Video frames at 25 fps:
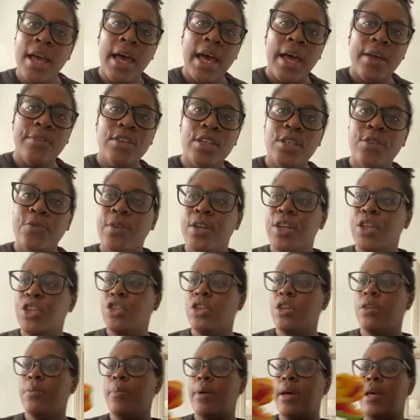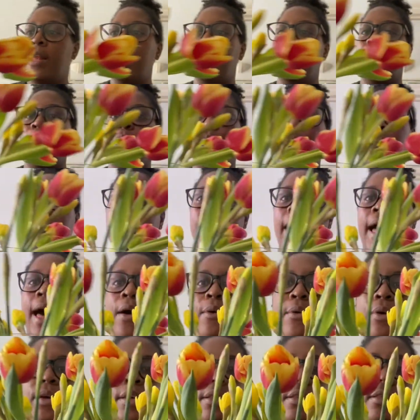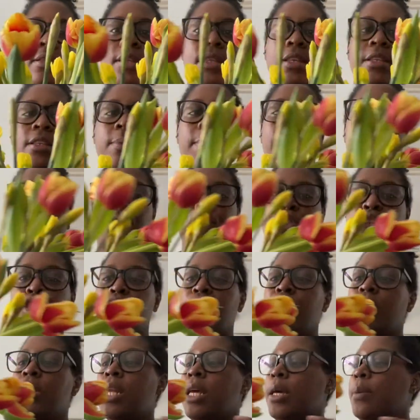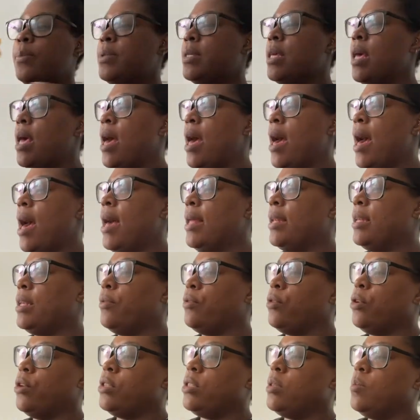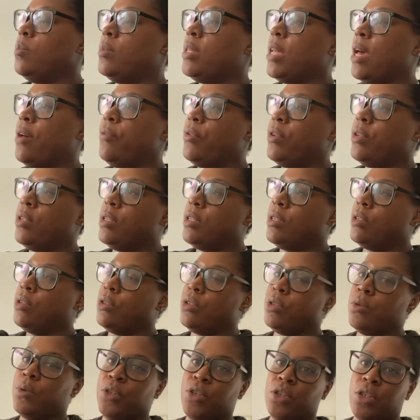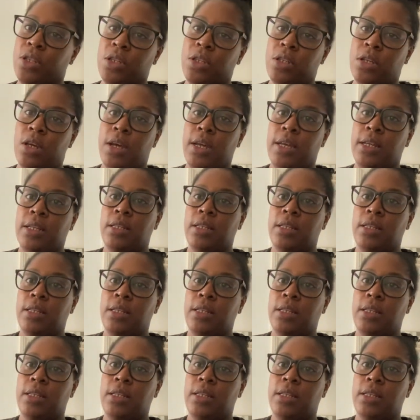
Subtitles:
I've just finished doing my little flowers. So these are my little tulips and I've got some daffodils which are starting